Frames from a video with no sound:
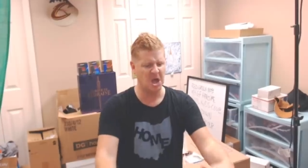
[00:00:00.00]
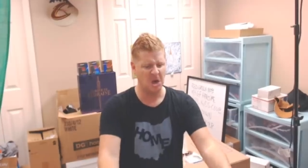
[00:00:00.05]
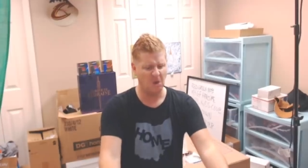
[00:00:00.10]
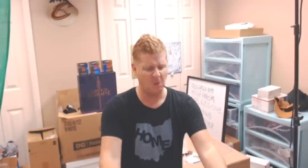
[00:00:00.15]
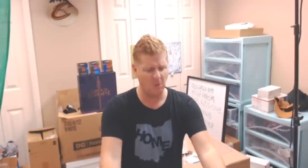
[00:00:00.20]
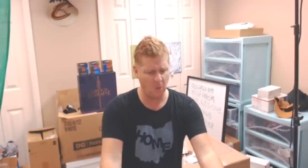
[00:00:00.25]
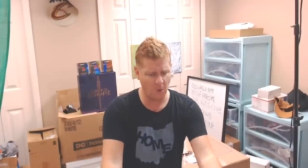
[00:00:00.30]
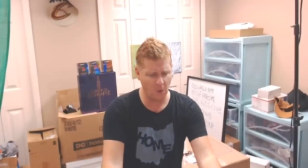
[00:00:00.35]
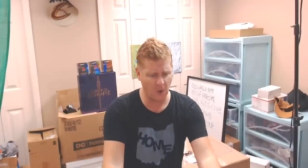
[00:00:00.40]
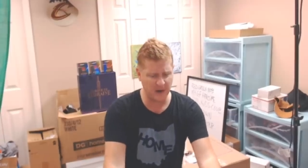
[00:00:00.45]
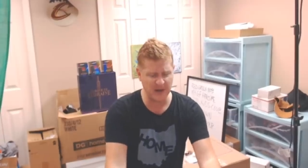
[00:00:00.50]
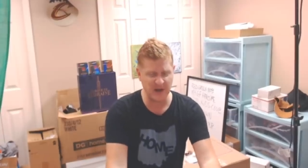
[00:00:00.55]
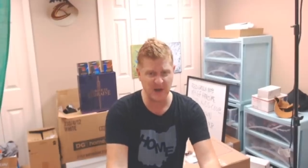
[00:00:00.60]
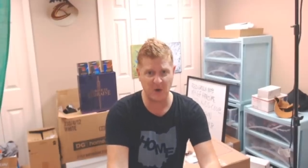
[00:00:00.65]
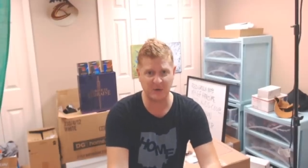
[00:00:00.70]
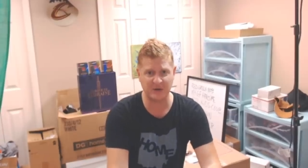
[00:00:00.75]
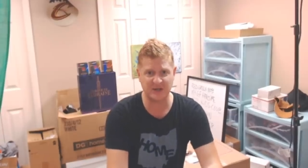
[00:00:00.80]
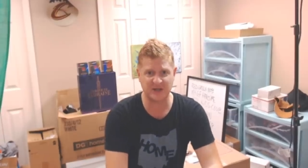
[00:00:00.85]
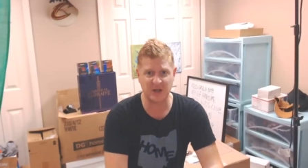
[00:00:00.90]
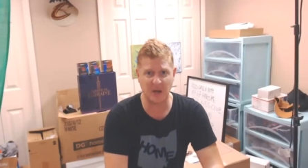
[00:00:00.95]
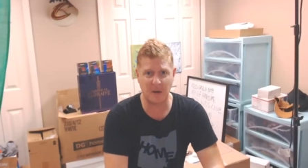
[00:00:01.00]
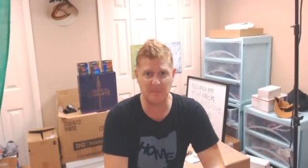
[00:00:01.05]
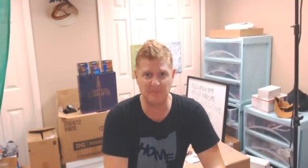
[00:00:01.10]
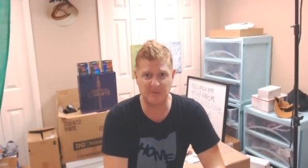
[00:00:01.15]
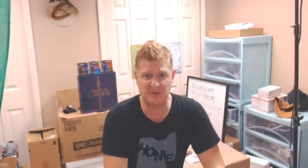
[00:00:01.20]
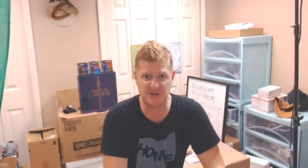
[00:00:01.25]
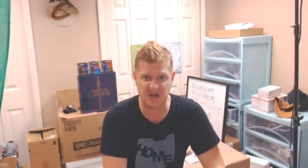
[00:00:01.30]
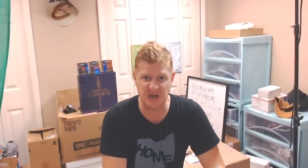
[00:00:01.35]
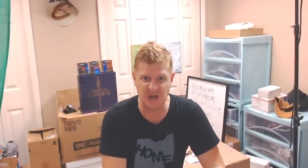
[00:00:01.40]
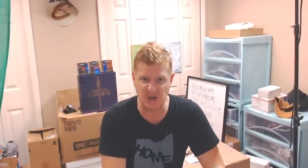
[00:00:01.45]
What are you on some
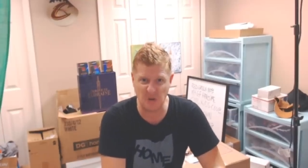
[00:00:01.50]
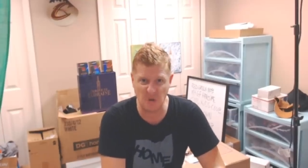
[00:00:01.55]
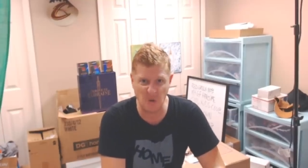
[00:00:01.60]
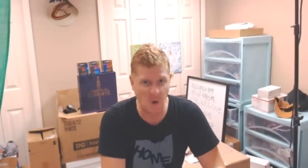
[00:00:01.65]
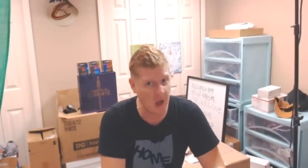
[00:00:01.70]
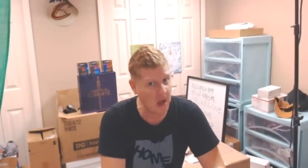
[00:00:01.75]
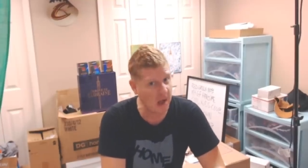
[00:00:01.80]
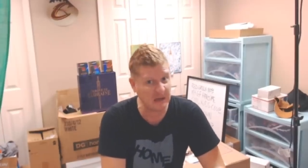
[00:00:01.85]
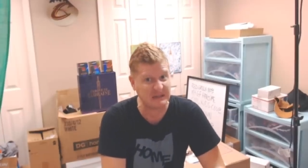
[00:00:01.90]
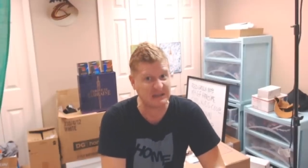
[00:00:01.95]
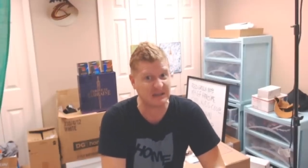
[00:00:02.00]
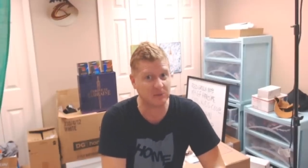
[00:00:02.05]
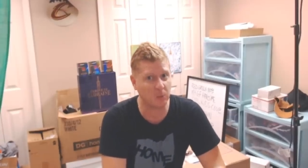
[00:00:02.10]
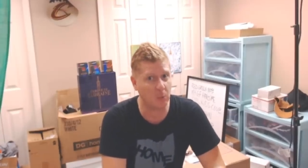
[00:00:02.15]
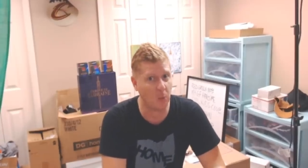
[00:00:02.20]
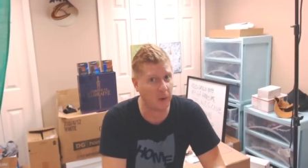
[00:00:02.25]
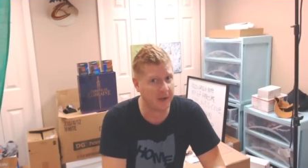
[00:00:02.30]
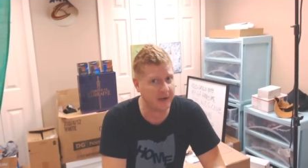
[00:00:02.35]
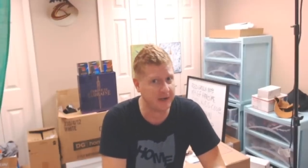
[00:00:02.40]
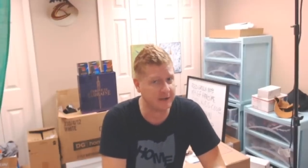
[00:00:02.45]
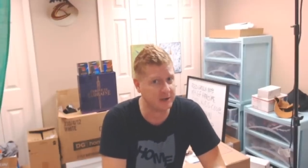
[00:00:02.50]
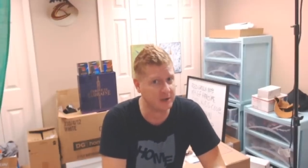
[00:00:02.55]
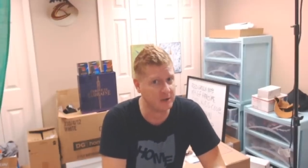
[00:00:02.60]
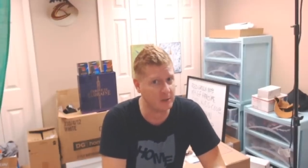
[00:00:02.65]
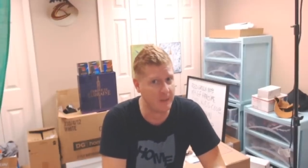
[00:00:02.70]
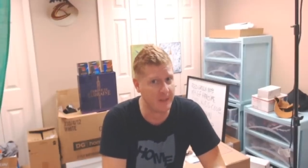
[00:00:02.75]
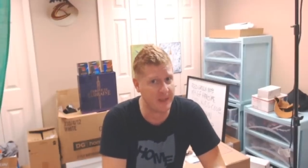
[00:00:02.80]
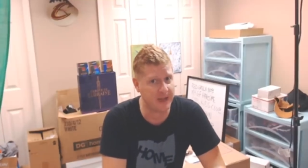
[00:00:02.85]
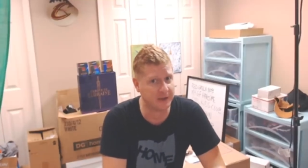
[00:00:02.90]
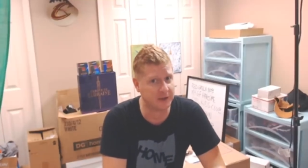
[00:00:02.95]
drugs? What are you
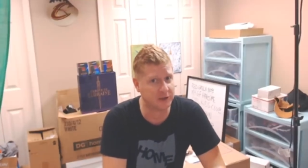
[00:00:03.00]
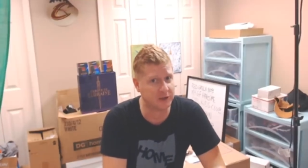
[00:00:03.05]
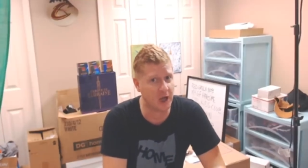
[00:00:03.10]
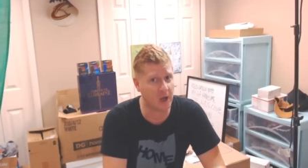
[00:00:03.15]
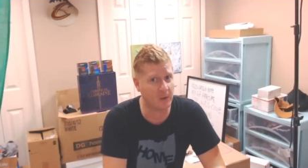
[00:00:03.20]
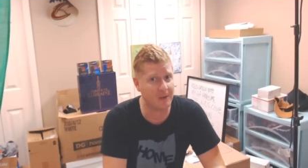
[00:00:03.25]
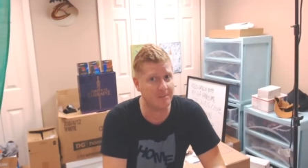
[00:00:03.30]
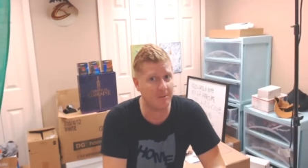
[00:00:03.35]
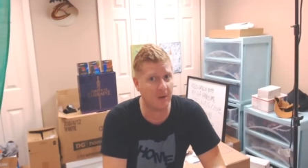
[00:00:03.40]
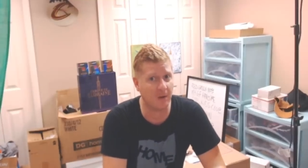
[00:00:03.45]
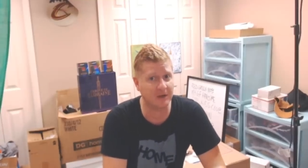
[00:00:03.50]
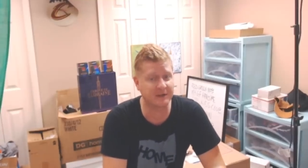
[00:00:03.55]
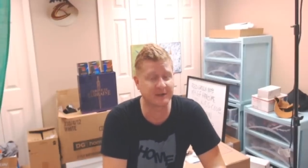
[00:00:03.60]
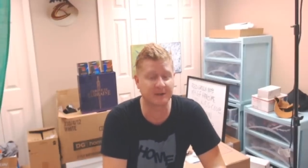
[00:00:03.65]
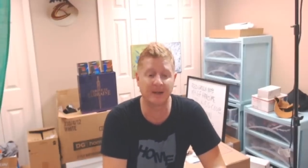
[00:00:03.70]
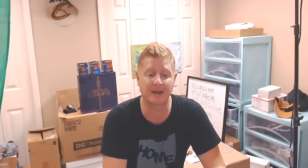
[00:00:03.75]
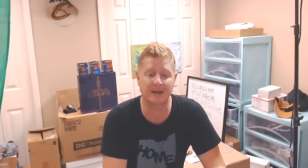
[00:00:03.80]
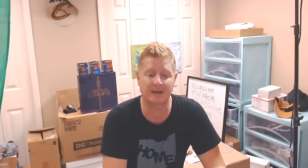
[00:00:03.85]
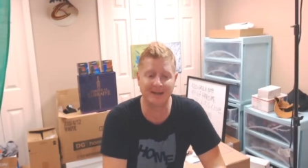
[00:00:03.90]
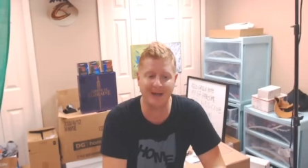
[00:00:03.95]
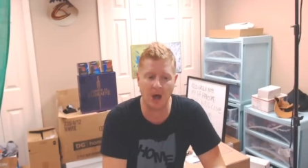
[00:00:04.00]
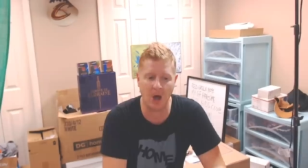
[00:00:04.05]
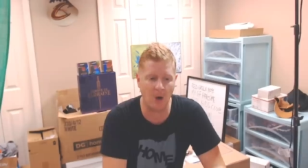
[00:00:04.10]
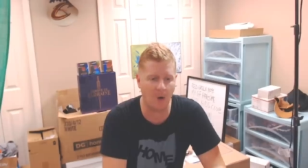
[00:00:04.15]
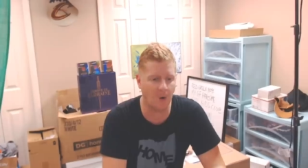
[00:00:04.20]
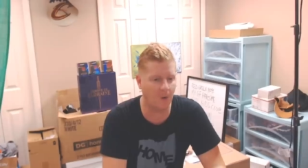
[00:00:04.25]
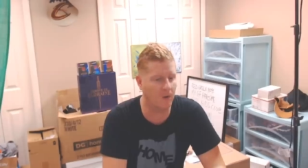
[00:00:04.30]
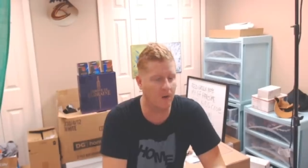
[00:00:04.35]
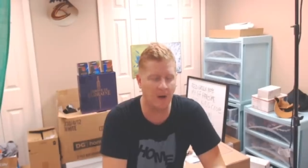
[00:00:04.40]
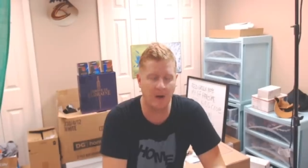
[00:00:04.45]
doing there, Joey Moss? I'm like,
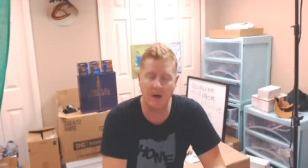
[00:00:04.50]
No.